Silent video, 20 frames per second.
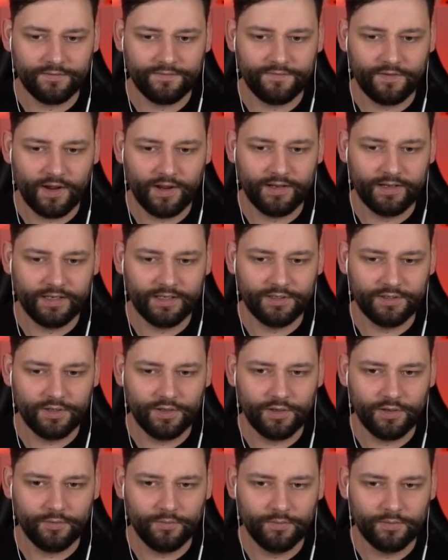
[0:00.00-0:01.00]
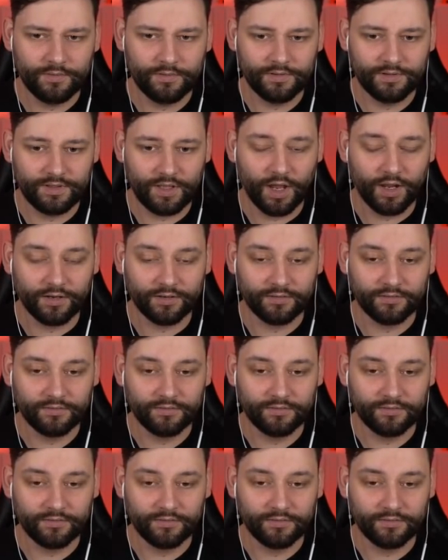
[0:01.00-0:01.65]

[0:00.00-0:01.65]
finally you. Done.